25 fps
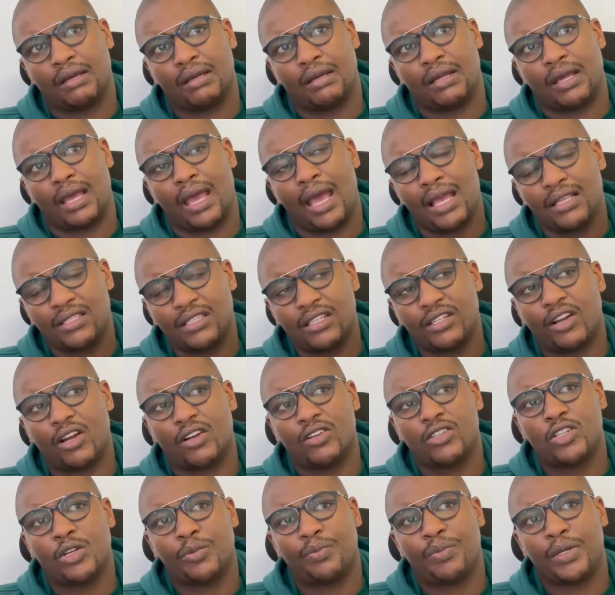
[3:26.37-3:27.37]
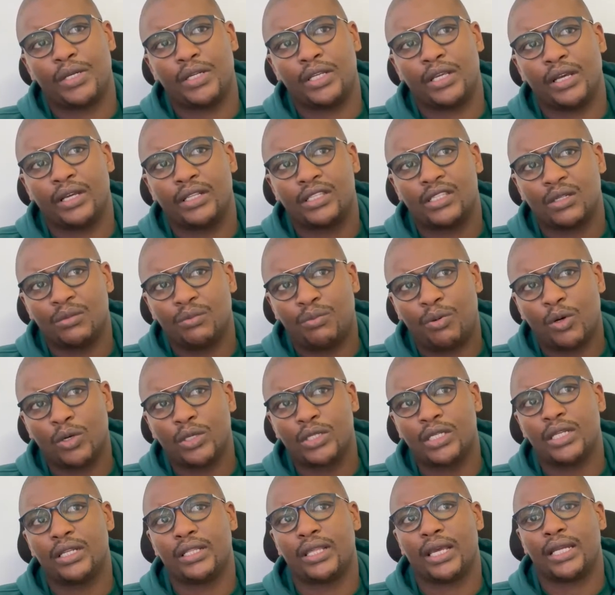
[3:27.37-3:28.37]
as an entrepreneur, it's
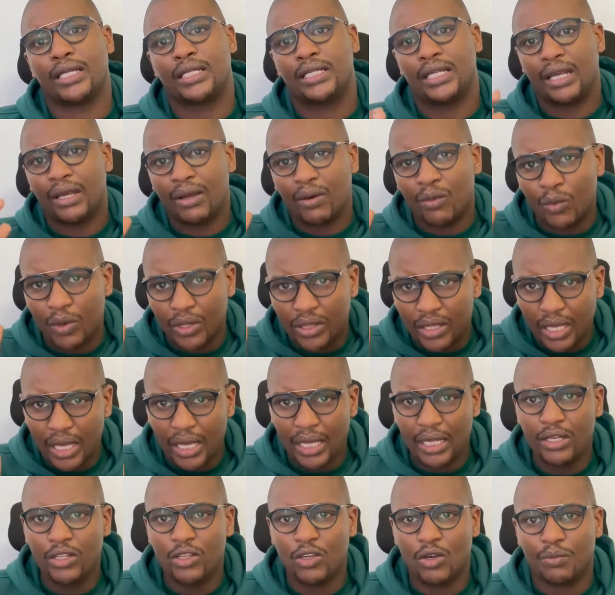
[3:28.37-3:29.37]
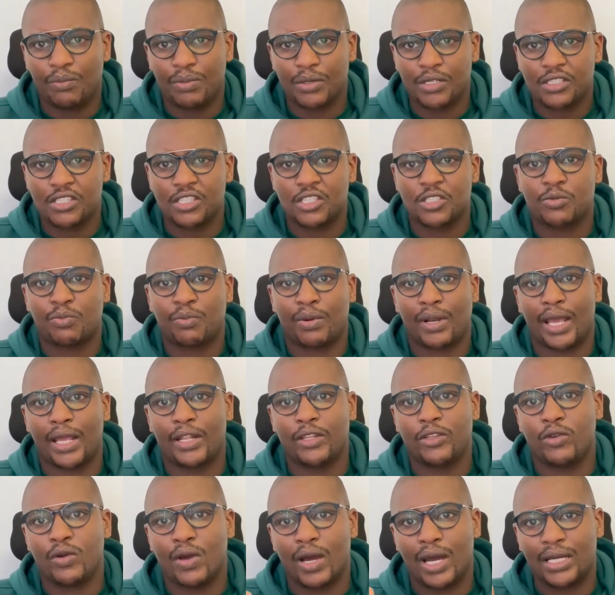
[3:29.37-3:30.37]
important that within your business plan,
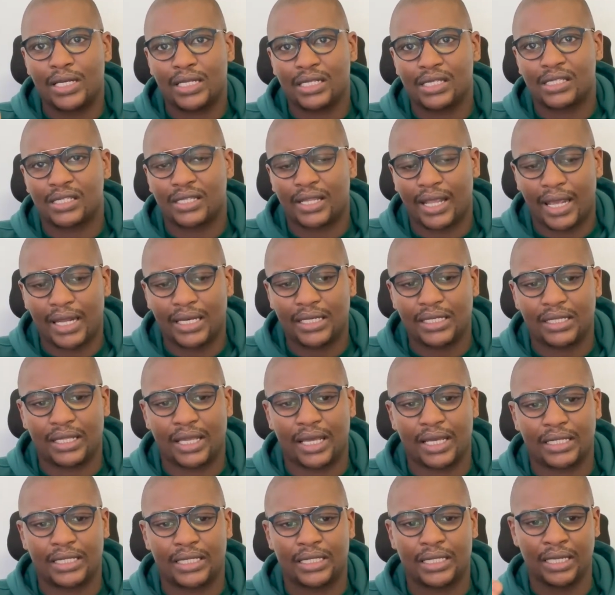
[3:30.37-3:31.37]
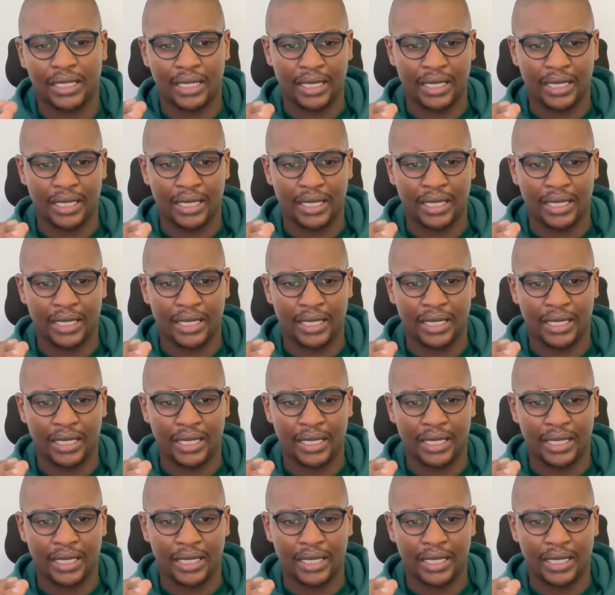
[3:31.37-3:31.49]
you understand that